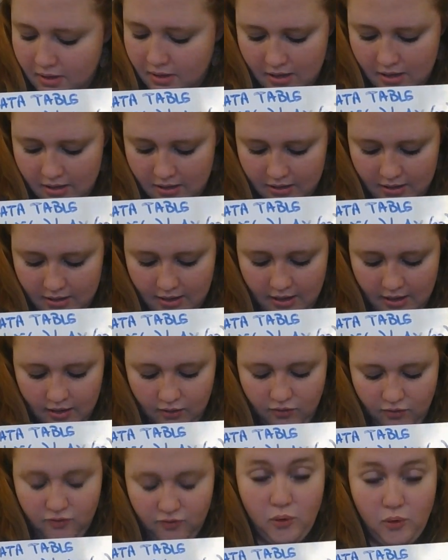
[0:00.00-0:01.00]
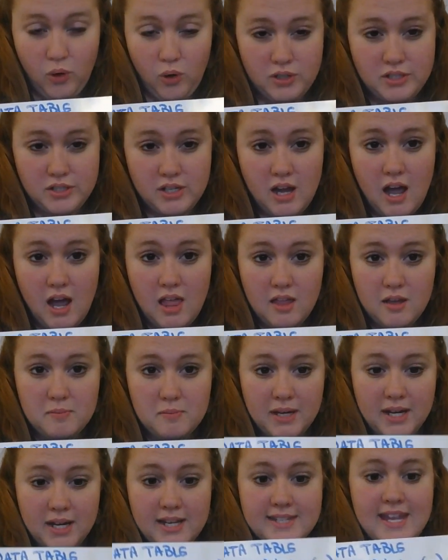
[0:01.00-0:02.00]
the force column,
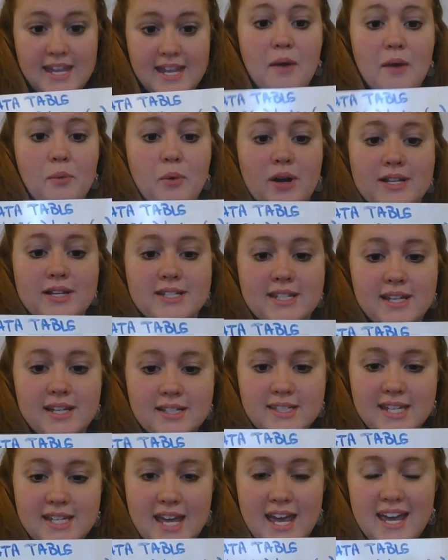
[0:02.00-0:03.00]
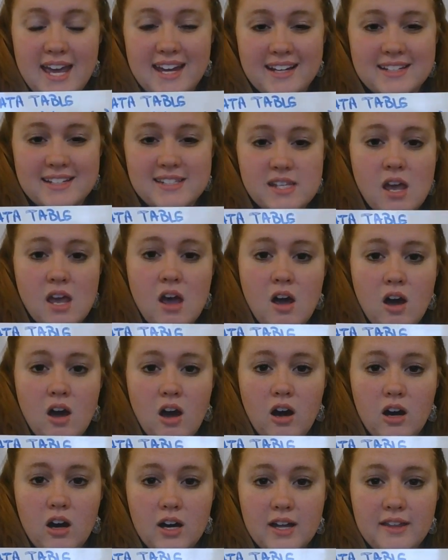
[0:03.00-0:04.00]
because I want delta X
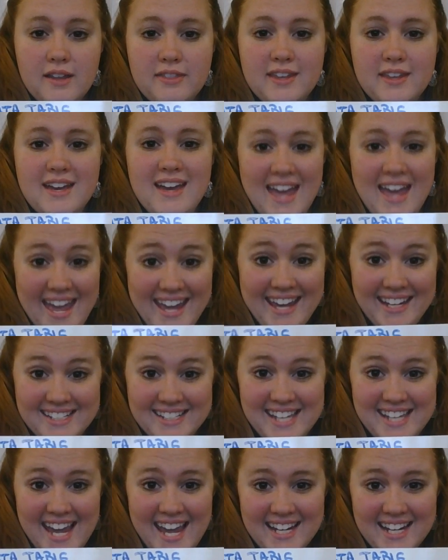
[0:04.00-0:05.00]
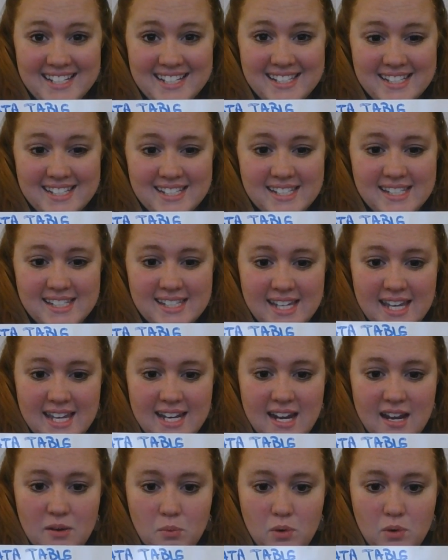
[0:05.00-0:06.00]
on the X axis and
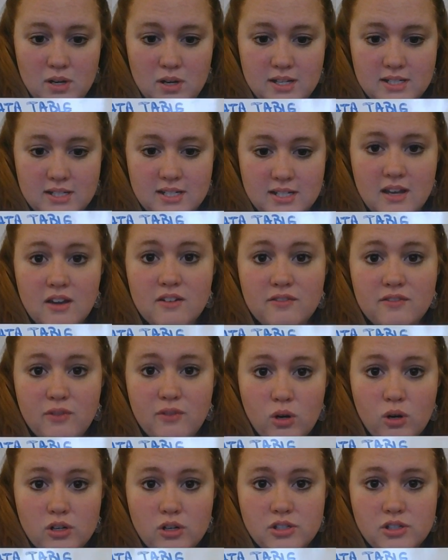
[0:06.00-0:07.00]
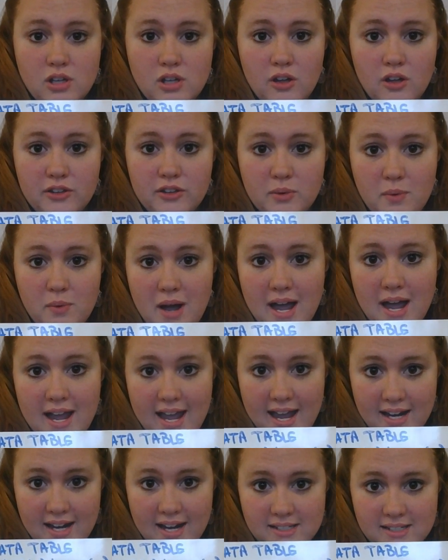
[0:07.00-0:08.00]
I want force on the Y
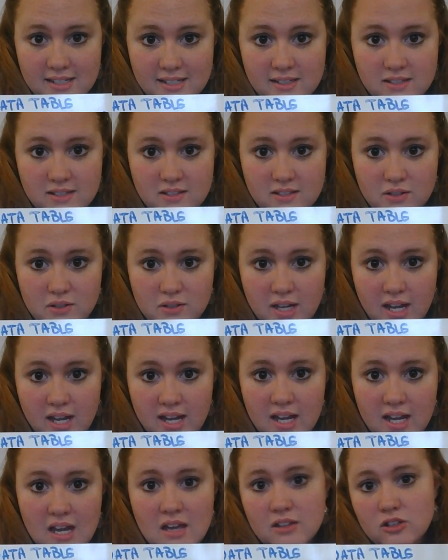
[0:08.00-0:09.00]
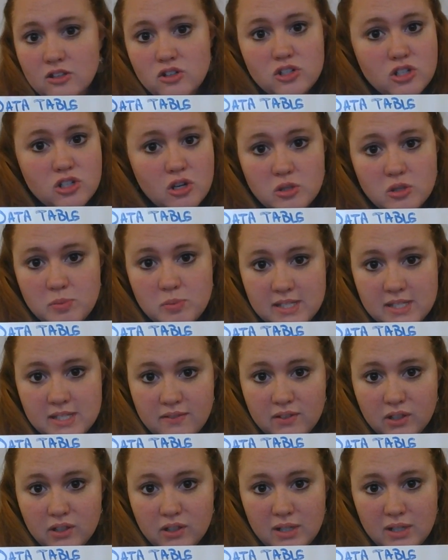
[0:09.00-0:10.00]
axis. Okay, there's no
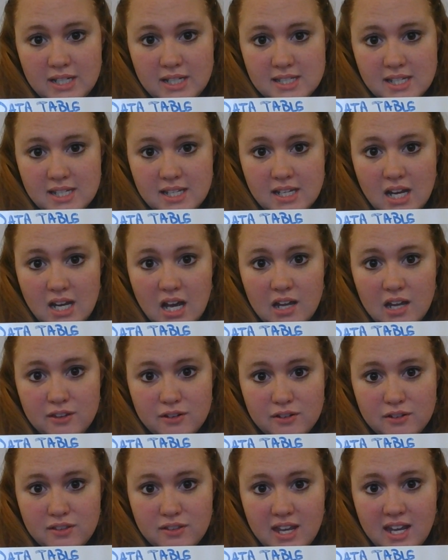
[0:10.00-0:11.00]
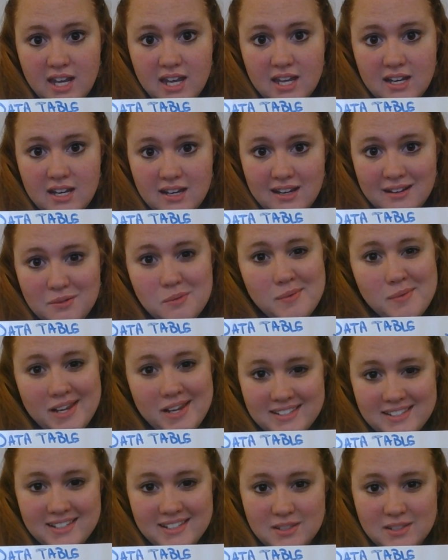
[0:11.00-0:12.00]
specific reason other than it will make
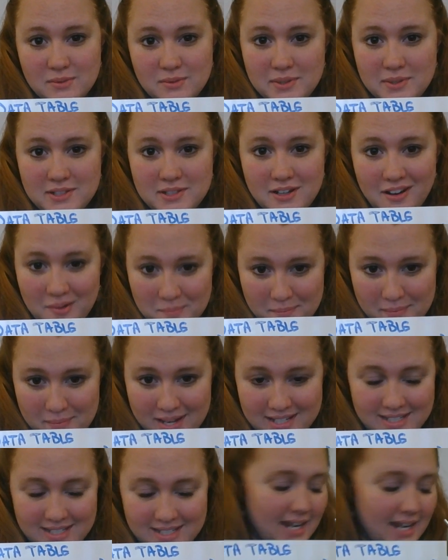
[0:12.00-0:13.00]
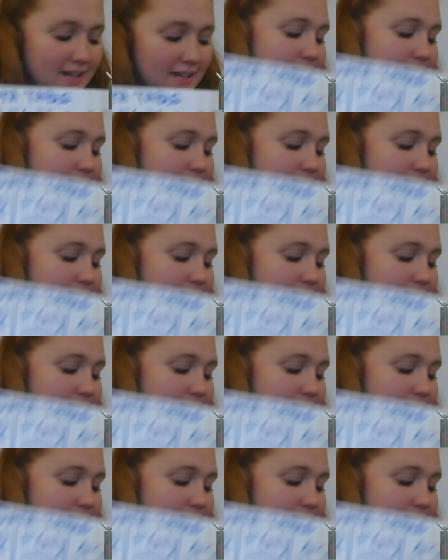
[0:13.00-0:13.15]
sense when we talk Monday.